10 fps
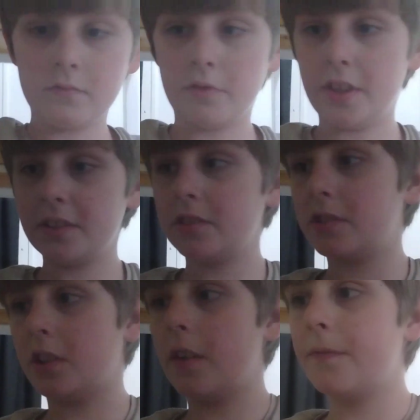This
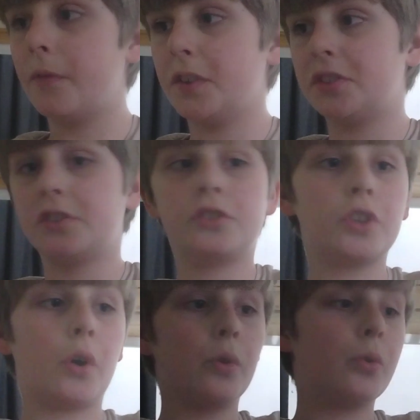stuff was
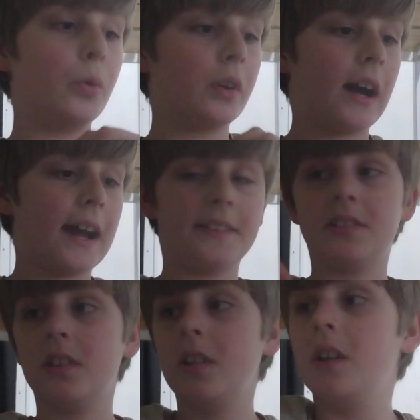so cool, guys.